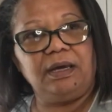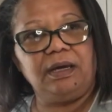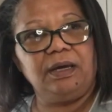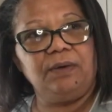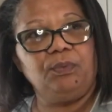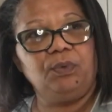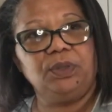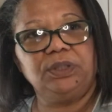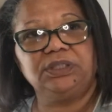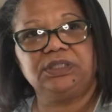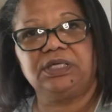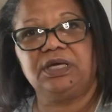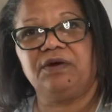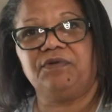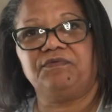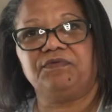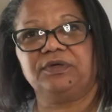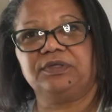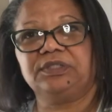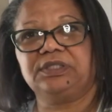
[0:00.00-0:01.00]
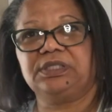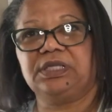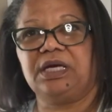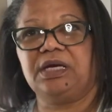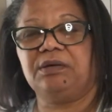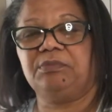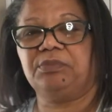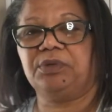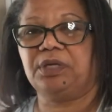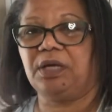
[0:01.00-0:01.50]
want to say her first
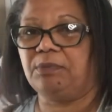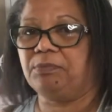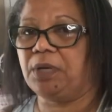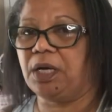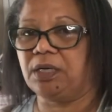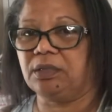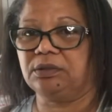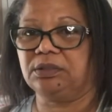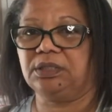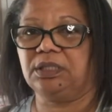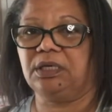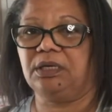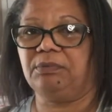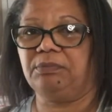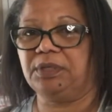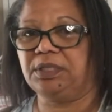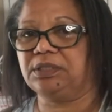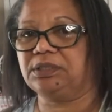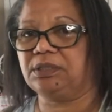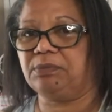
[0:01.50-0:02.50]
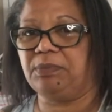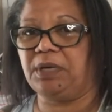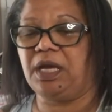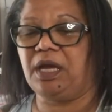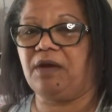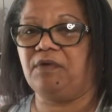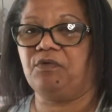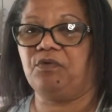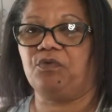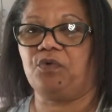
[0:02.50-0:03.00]
name, but I'm not gonna say it because I may
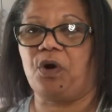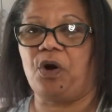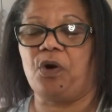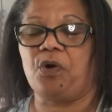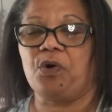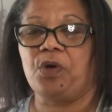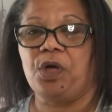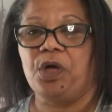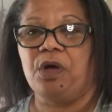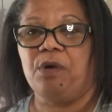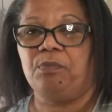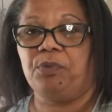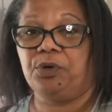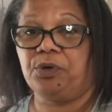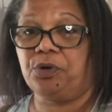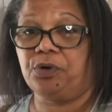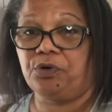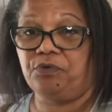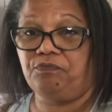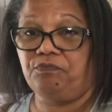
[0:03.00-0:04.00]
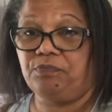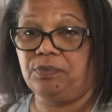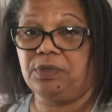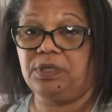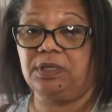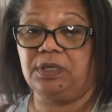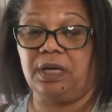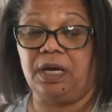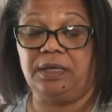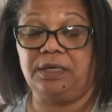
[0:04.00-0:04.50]
have it wrong. But
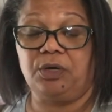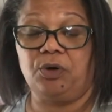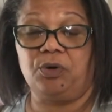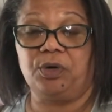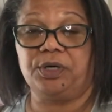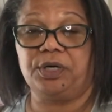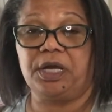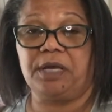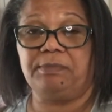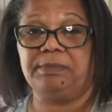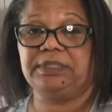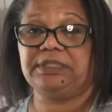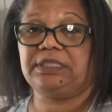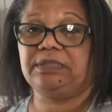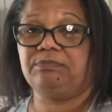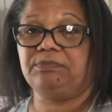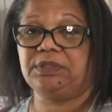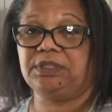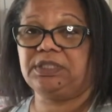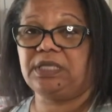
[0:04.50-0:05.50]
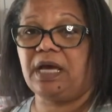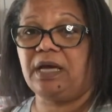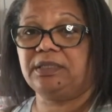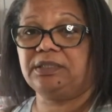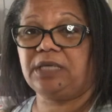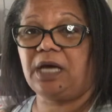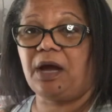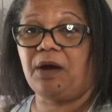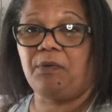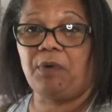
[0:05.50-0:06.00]
I know her name is Miss
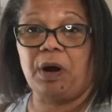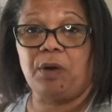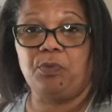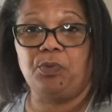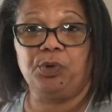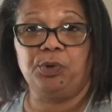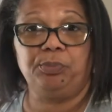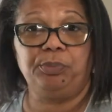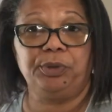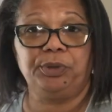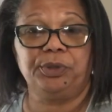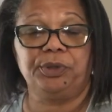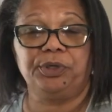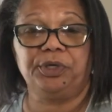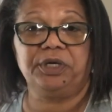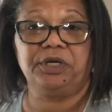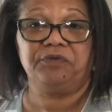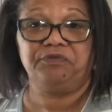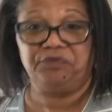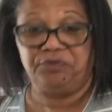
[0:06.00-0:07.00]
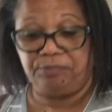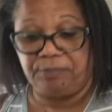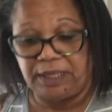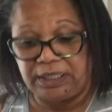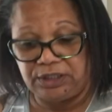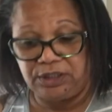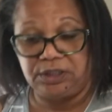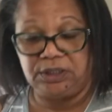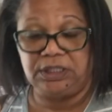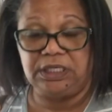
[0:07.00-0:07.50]
Hightower. I will put her
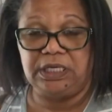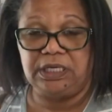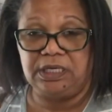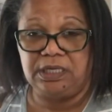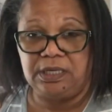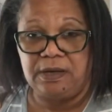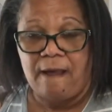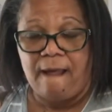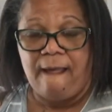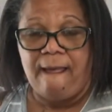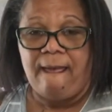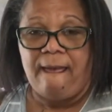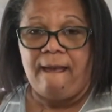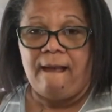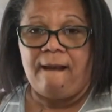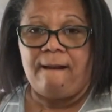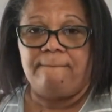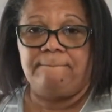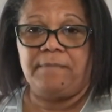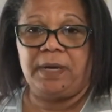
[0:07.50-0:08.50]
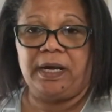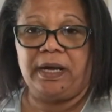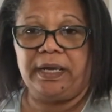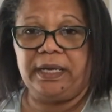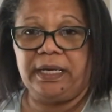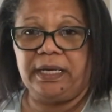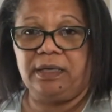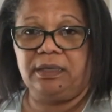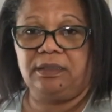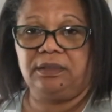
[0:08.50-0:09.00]
information in
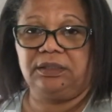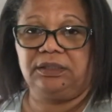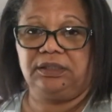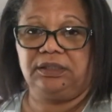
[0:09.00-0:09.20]
my